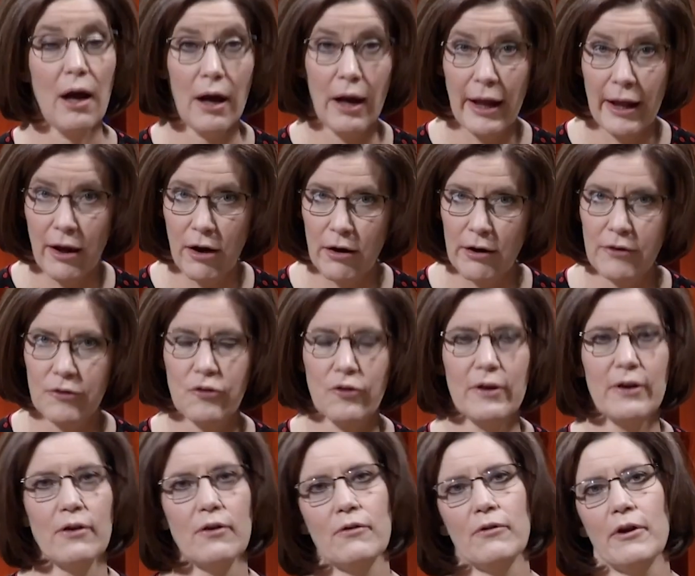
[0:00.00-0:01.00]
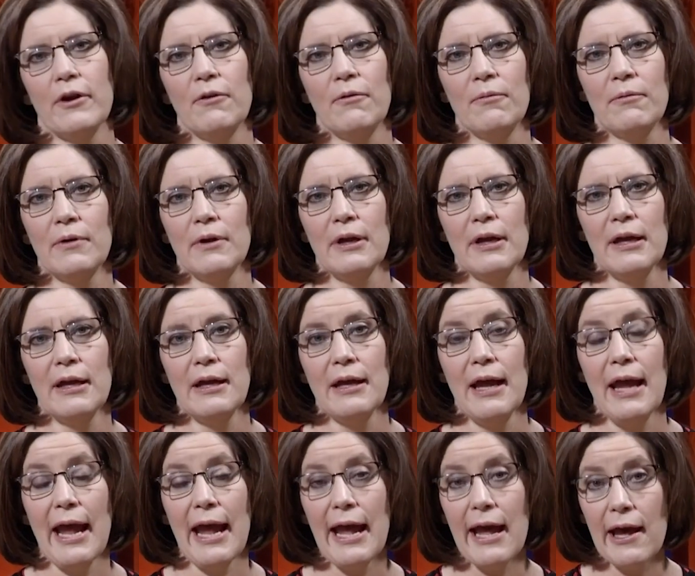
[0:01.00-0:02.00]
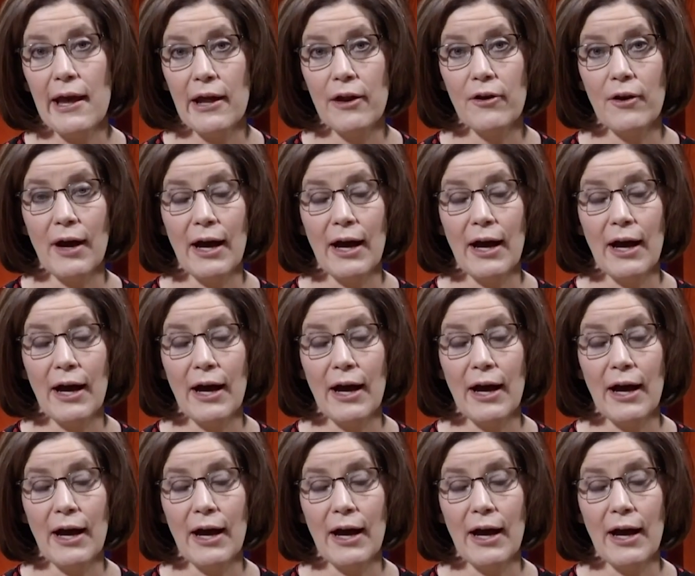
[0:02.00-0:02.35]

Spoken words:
I honestly don't know. And